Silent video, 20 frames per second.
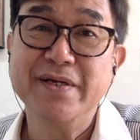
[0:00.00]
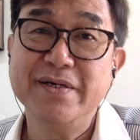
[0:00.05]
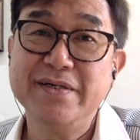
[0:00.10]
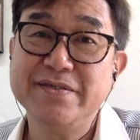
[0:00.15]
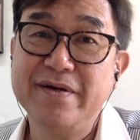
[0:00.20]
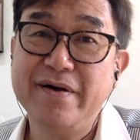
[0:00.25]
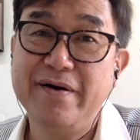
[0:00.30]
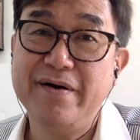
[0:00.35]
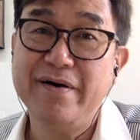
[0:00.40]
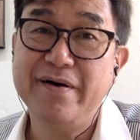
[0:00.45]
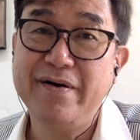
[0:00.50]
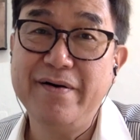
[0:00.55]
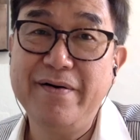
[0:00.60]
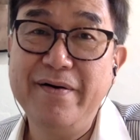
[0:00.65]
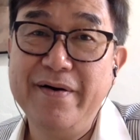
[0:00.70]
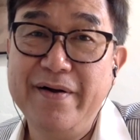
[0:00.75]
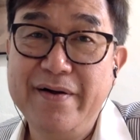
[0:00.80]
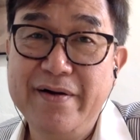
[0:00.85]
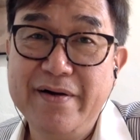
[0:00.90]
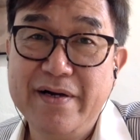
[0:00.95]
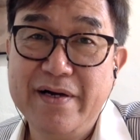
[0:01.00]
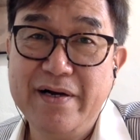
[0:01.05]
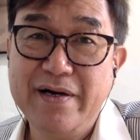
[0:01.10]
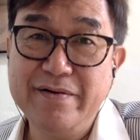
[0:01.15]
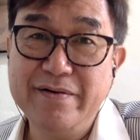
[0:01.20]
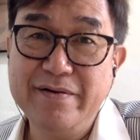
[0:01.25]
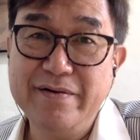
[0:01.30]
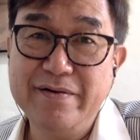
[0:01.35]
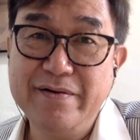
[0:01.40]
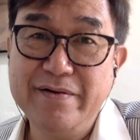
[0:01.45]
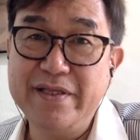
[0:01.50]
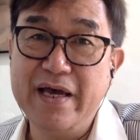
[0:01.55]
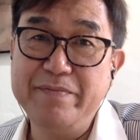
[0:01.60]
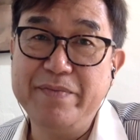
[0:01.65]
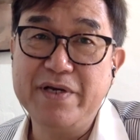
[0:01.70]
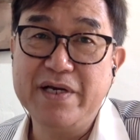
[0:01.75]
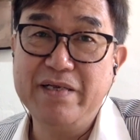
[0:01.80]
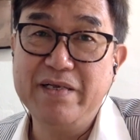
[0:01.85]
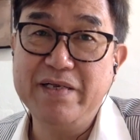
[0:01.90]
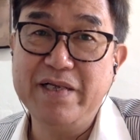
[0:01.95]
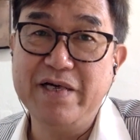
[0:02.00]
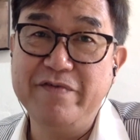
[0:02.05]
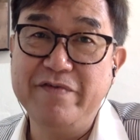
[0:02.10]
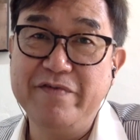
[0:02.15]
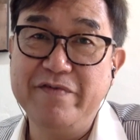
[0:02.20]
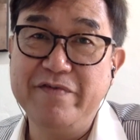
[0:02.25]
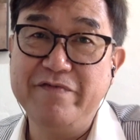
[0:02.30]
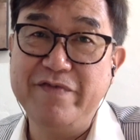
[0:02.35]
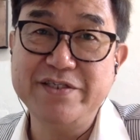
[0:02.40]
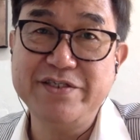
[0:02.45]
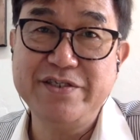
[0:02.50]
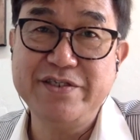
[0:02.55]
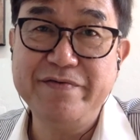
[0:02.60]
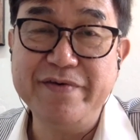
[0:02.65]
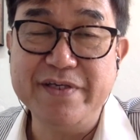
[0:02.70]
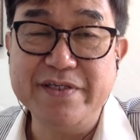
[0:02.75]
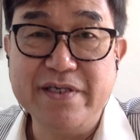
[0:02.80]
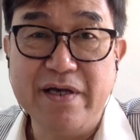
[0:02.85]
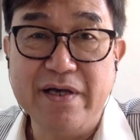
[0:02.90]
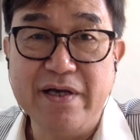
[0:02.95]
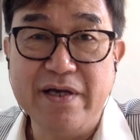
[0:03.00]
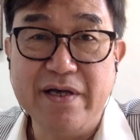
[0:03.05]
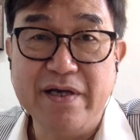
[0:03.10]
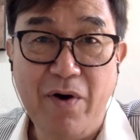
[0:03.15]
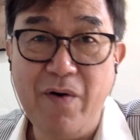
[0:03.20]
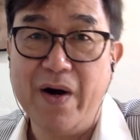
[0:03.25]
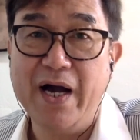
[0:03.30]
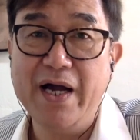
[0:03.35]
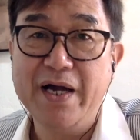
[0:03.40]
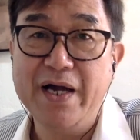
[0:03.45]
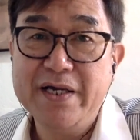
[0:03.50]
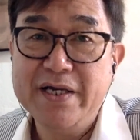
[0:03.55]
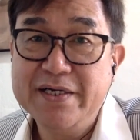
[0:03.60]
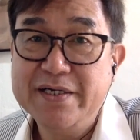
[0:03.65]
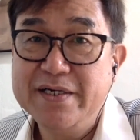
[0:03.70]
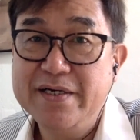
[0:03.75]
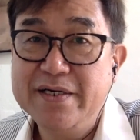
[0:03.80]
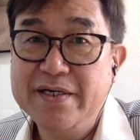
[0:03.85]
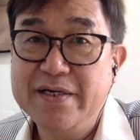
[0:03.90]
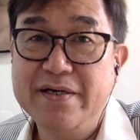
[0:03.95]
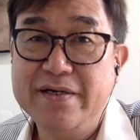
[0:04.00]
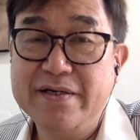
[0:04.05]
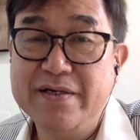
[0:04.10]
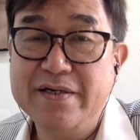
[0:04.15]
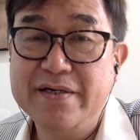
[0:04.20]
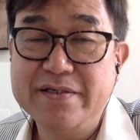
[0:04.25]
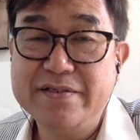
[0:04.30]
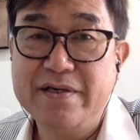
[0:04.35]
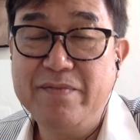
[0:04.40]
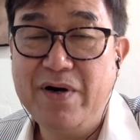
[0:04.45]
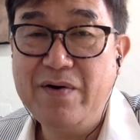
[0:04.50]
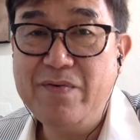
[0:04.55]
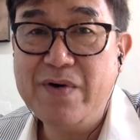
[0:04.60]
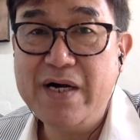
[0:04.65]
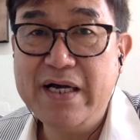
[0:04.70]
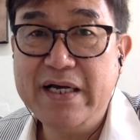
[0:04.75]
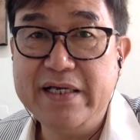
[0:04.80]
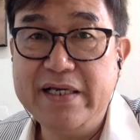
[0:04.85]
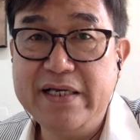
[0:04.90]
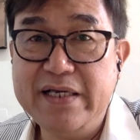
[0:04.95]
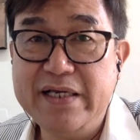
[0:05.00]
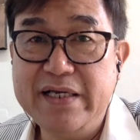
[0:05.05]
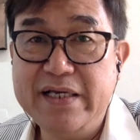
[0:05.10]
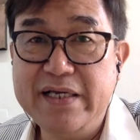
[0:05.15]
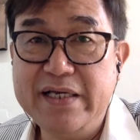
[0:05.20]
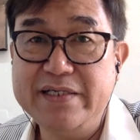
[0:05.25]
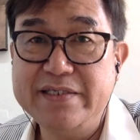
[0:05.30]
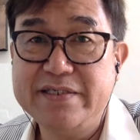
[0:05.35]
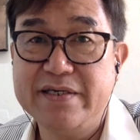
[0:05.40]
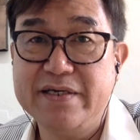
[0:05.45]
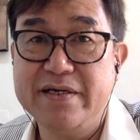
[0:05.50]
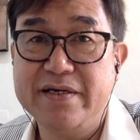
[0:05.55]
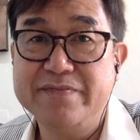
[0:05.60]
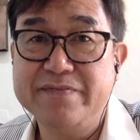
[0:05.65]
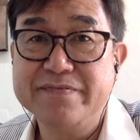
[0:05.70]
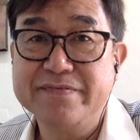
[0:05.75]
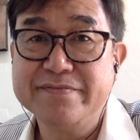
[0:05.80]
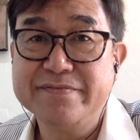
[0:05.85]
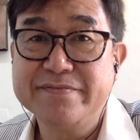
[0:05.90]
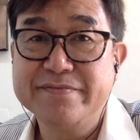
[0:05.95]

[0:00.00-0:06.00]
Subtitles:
So how did I become a village chief in Samoa? Samoa is an